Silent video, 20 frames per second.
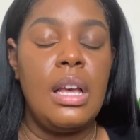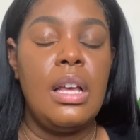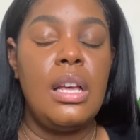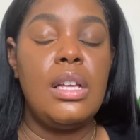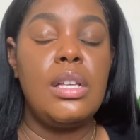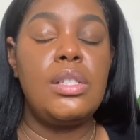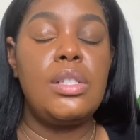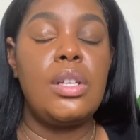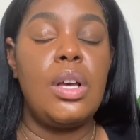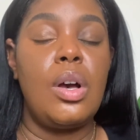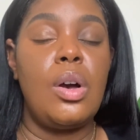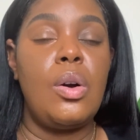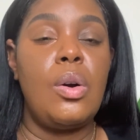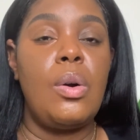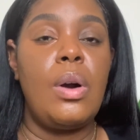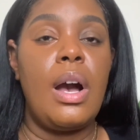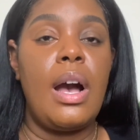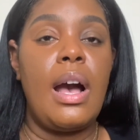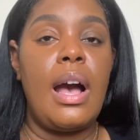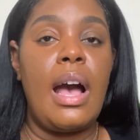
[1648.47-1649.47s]

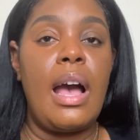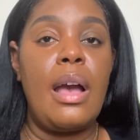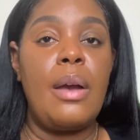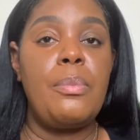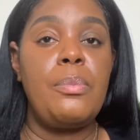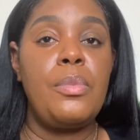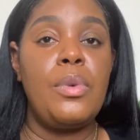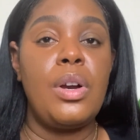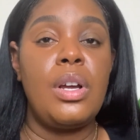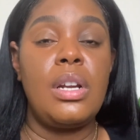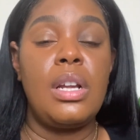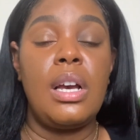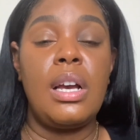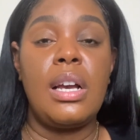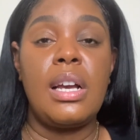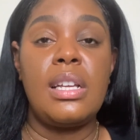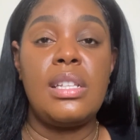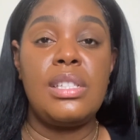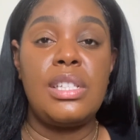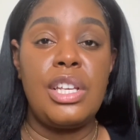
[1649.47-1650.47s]
So I'm gonna
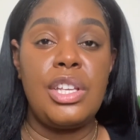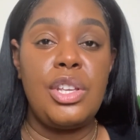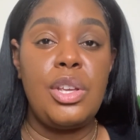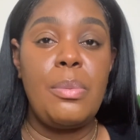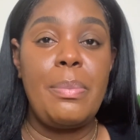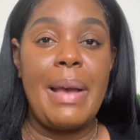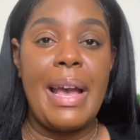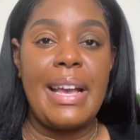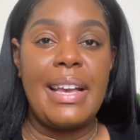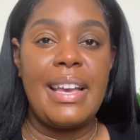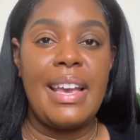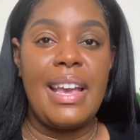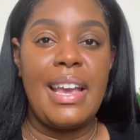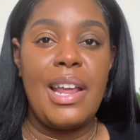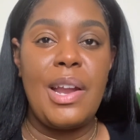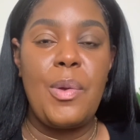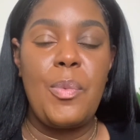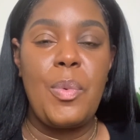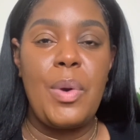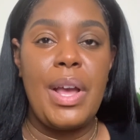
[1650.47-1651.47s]
continue back
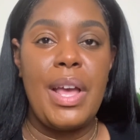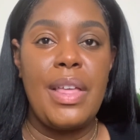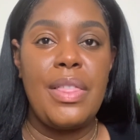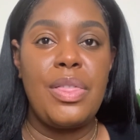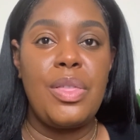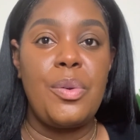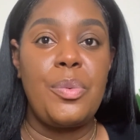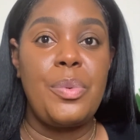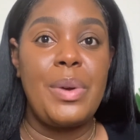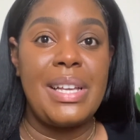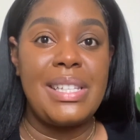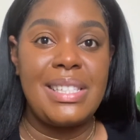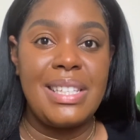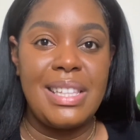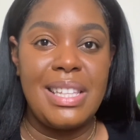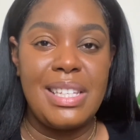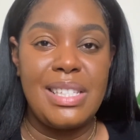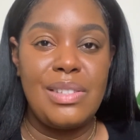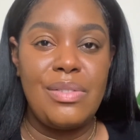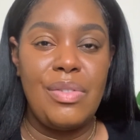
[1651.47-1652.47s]
in with the rest of
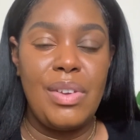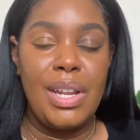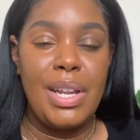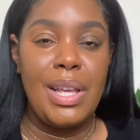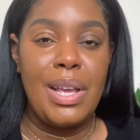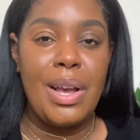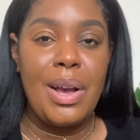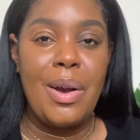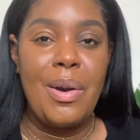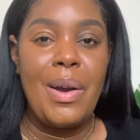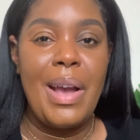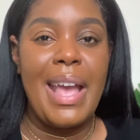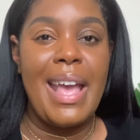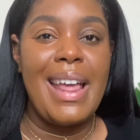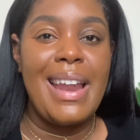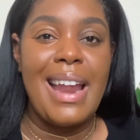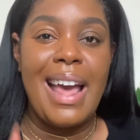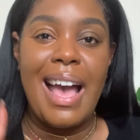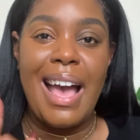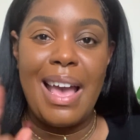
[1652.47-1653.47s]
this video,
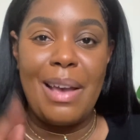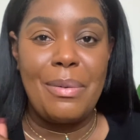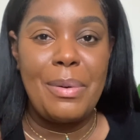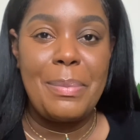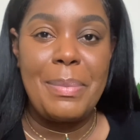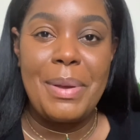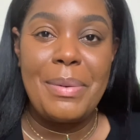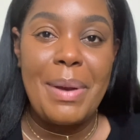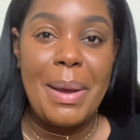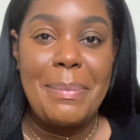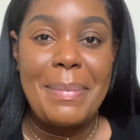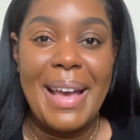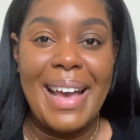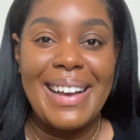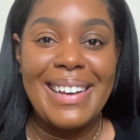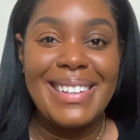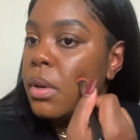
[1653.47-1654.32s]
and I will be right back.